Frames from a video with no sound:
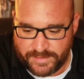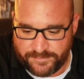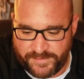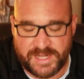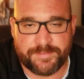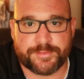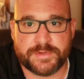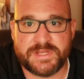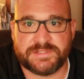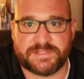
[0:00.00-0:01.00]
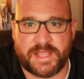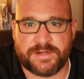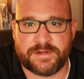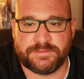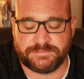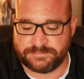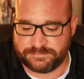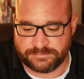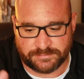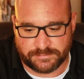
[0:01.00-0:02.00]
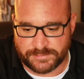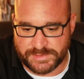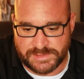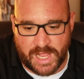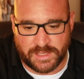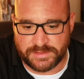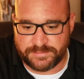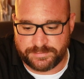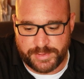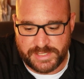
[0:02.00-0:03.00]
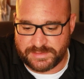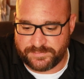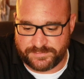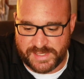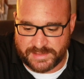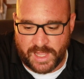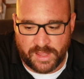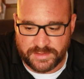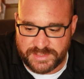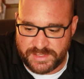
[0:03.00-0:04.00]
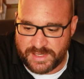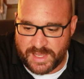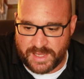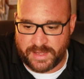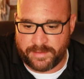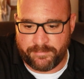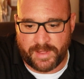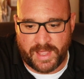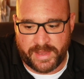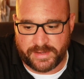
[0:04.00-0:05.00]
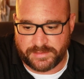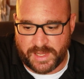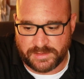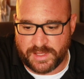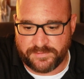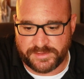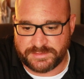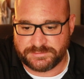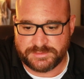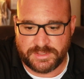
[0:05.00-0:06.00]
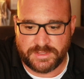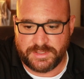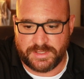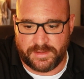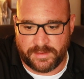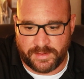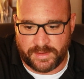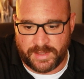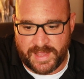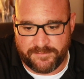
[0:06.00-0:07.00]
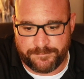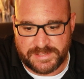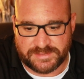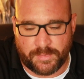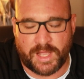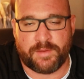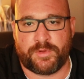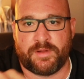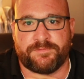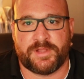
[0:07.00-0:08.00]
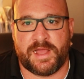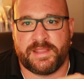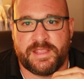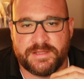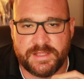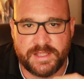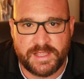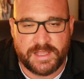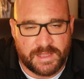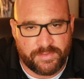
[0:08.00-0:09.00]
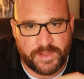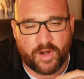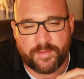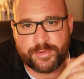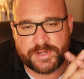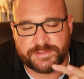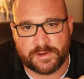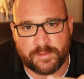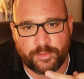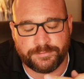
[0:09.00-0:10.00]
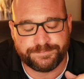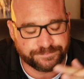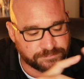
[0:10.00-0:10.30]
Phantom 3, standard, solid piece of technology. I love it. I have peace of mind when I'm flying it, and they are pretty durable.